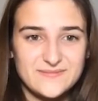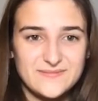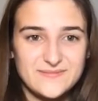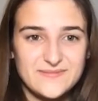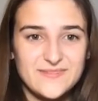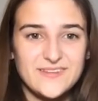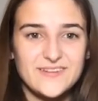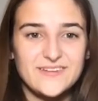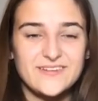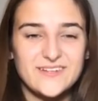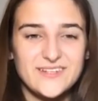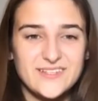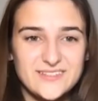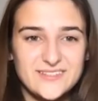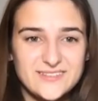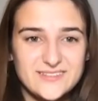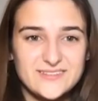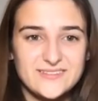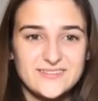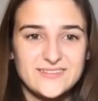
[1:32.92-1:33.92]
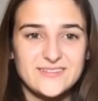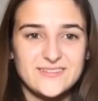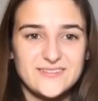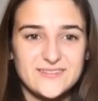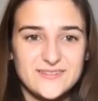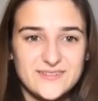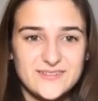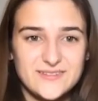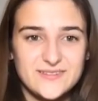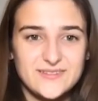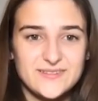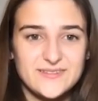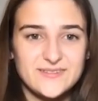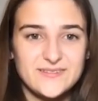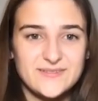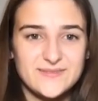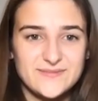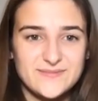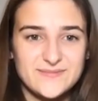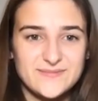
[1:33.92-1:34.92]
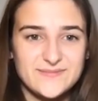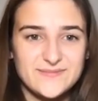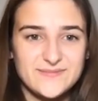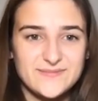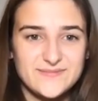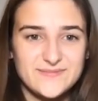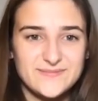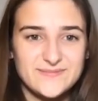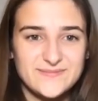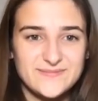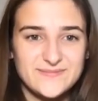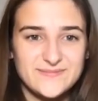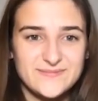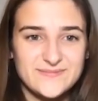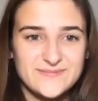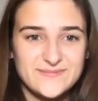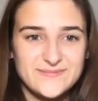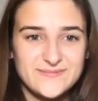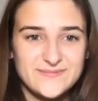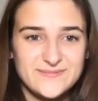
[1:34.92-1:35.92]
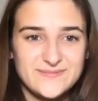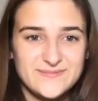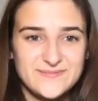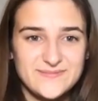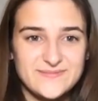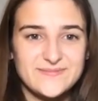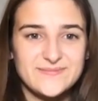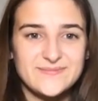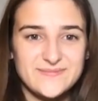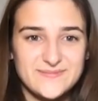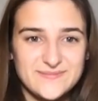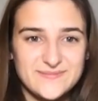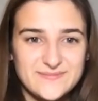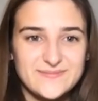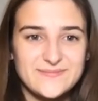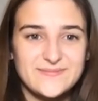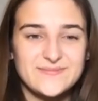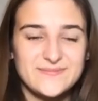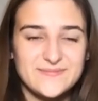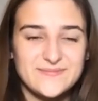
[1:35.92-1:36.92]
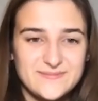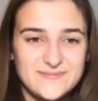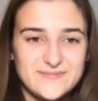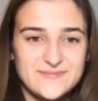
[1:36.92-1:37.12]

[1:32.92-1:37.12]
The person shown says nothing.